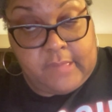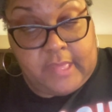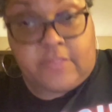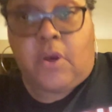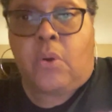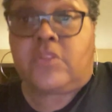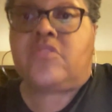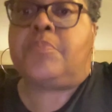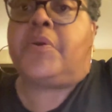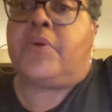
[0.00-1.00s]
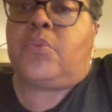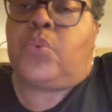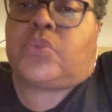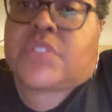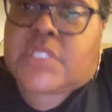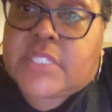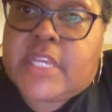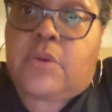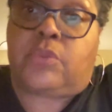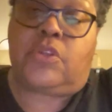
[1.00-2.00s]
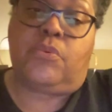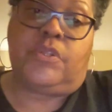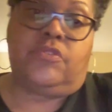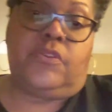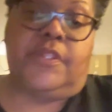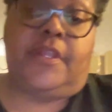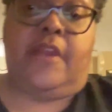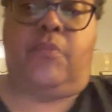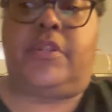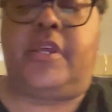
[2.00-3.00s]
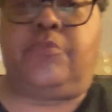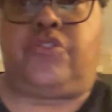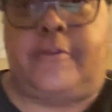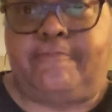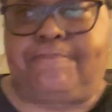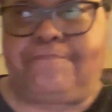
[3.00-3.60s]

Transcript: And the Holy Spirit will seal you until the day of redemption.